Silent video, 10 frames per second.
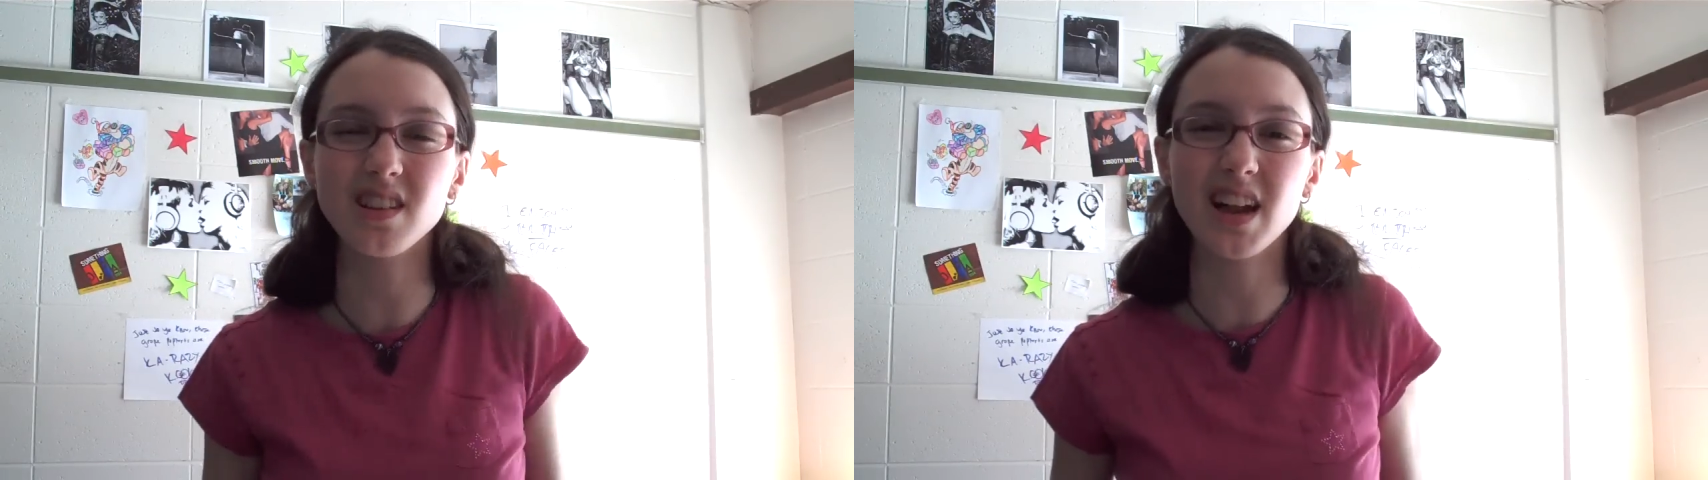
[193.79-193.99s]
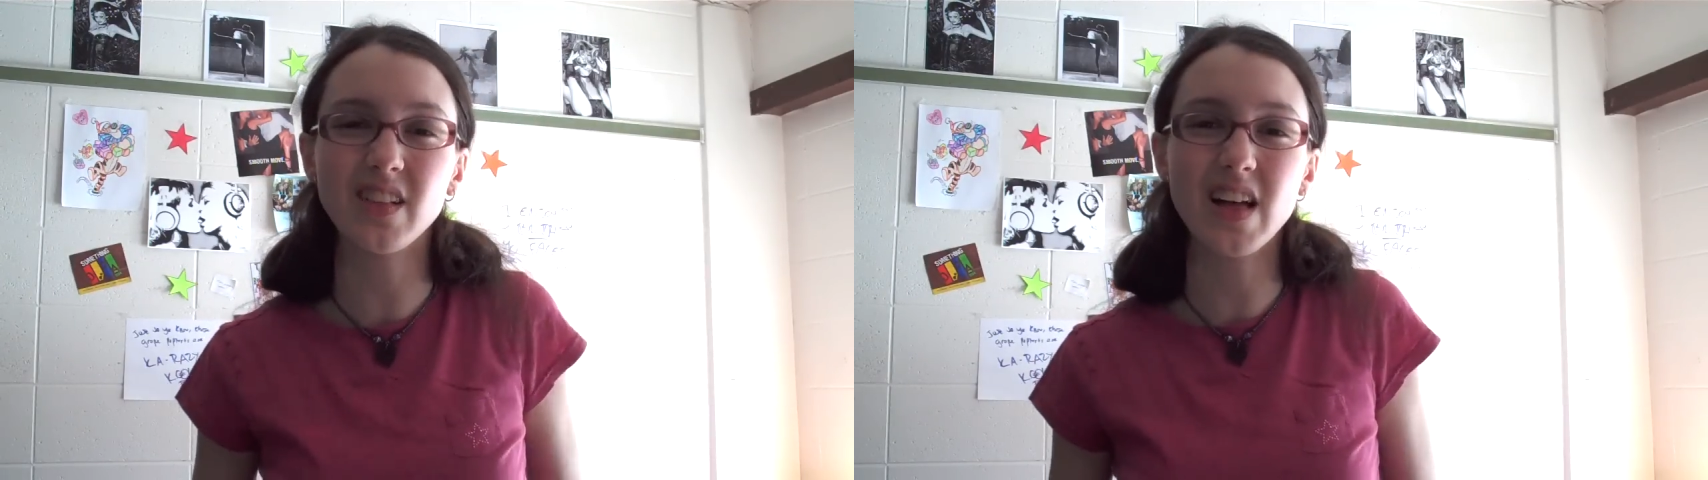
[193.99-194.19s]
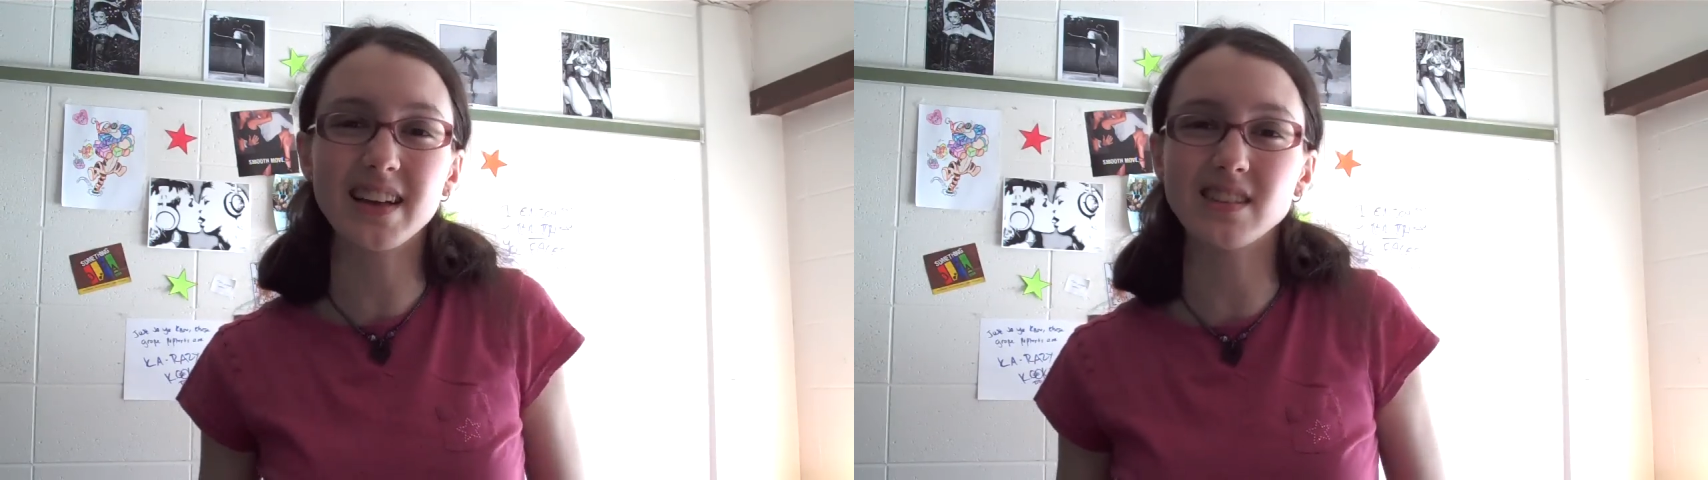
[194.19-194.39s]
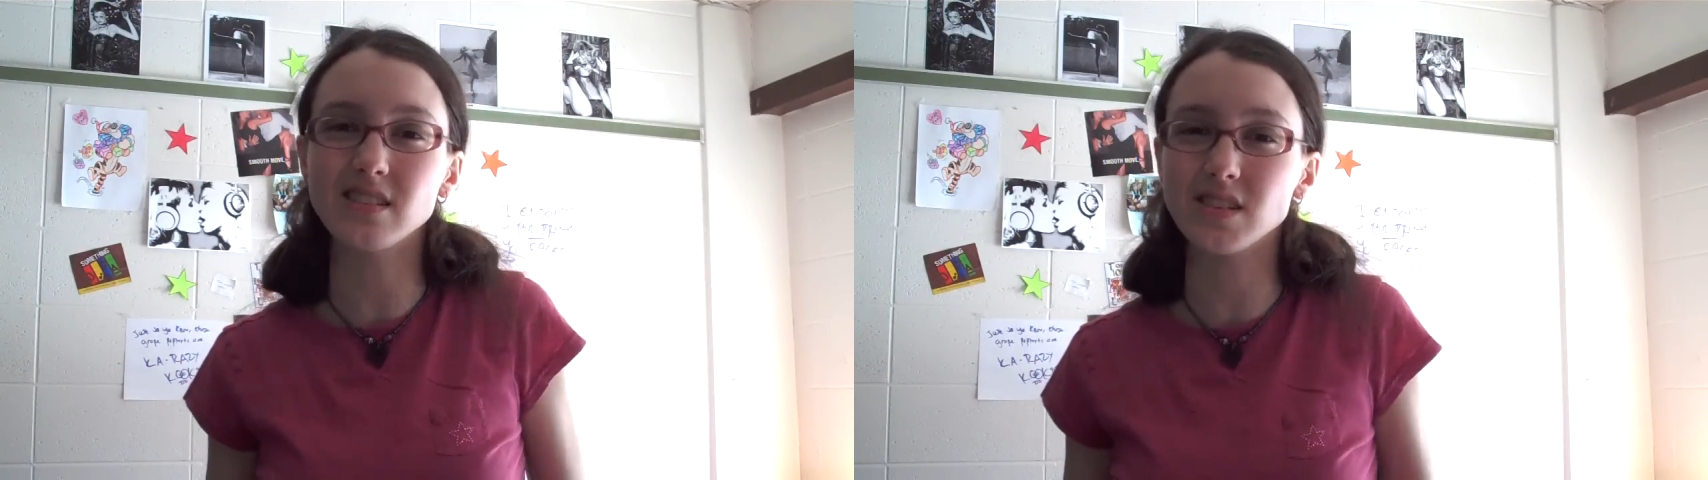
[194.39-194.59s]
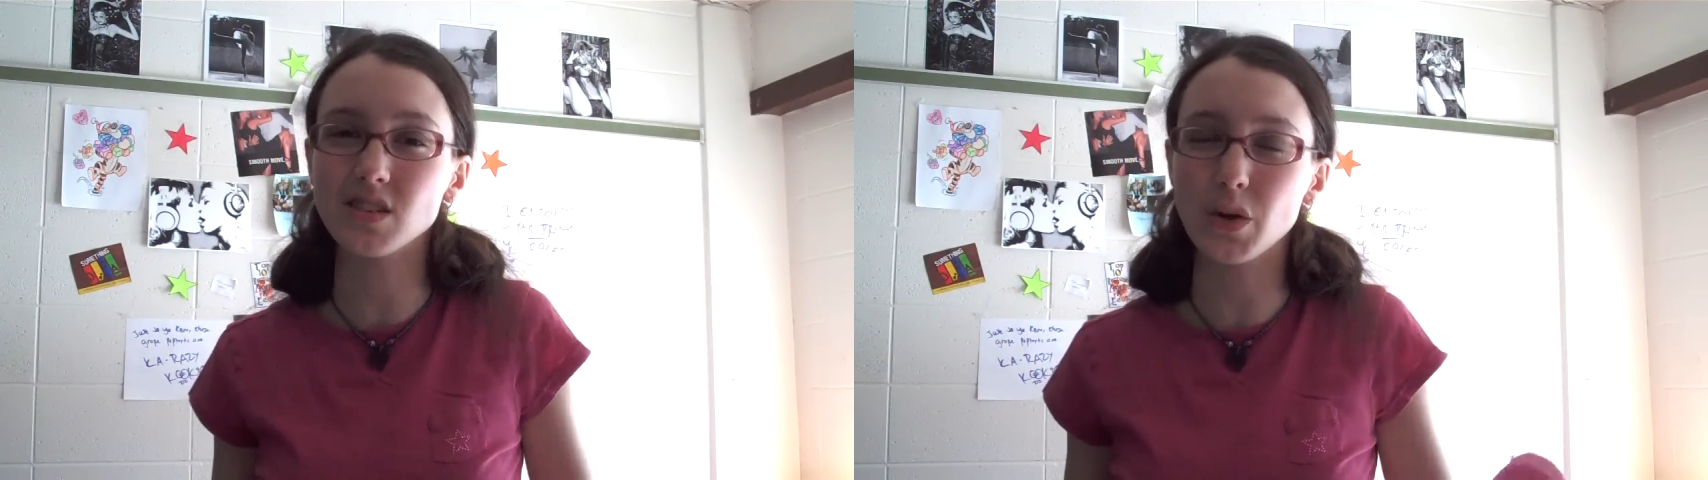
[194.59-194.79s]
a lot of
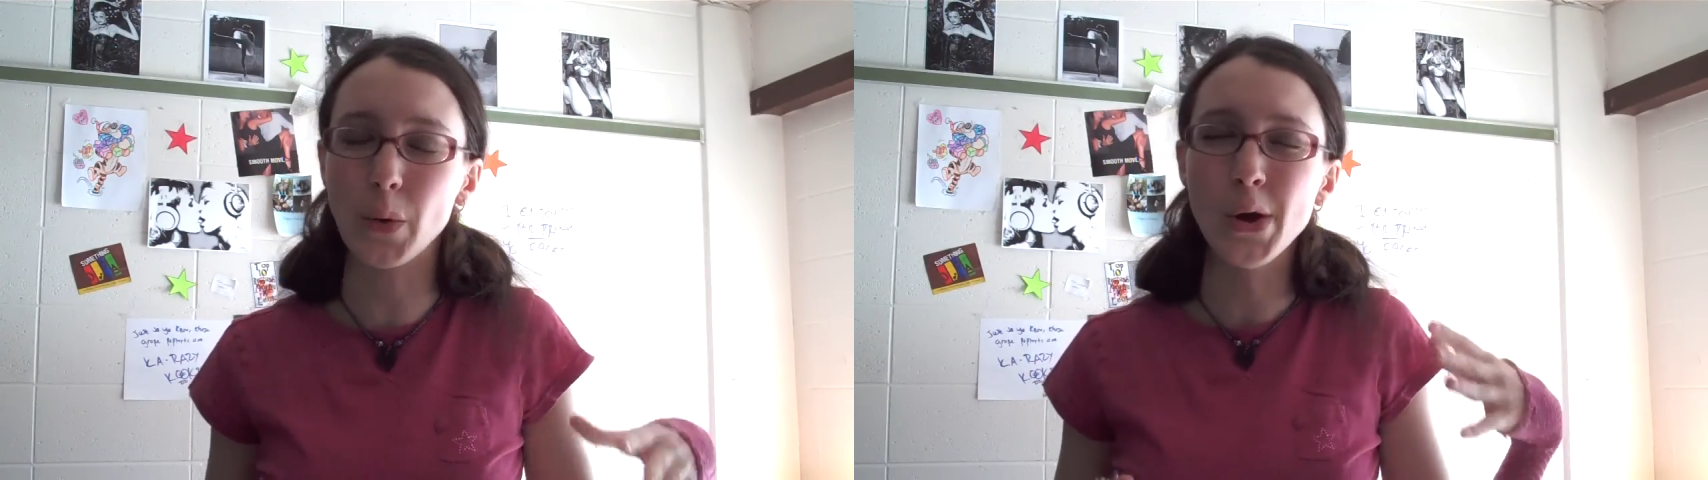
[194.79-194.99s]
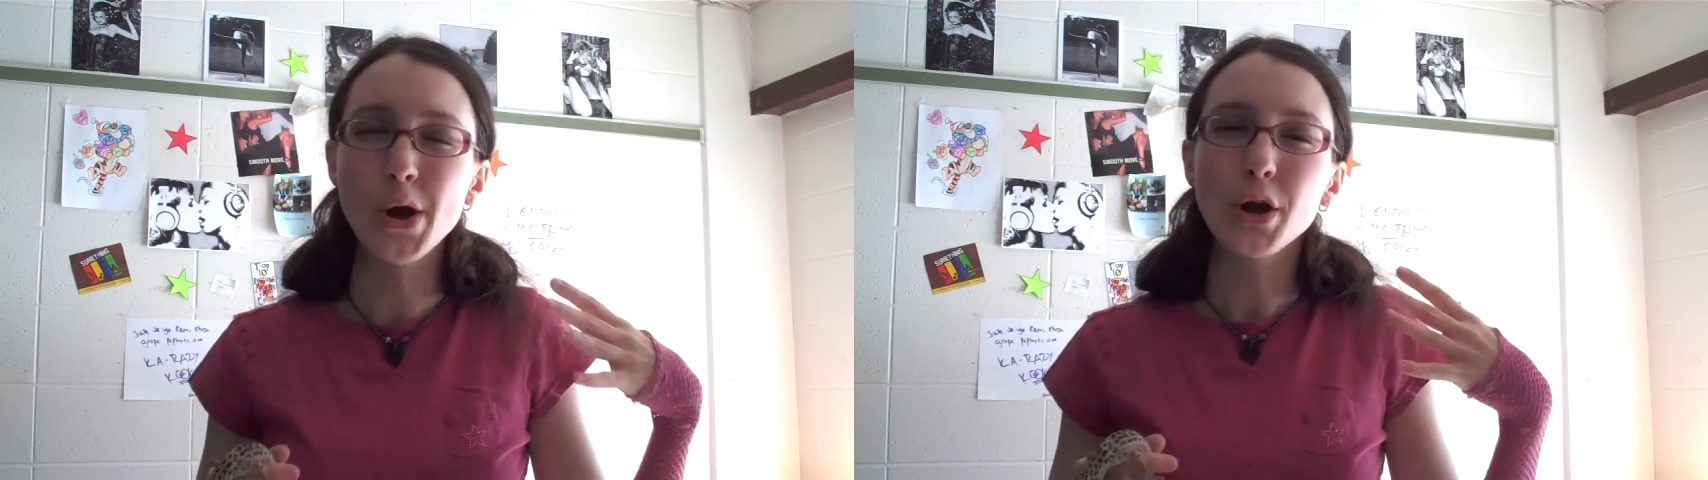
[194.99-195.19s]
classes, and so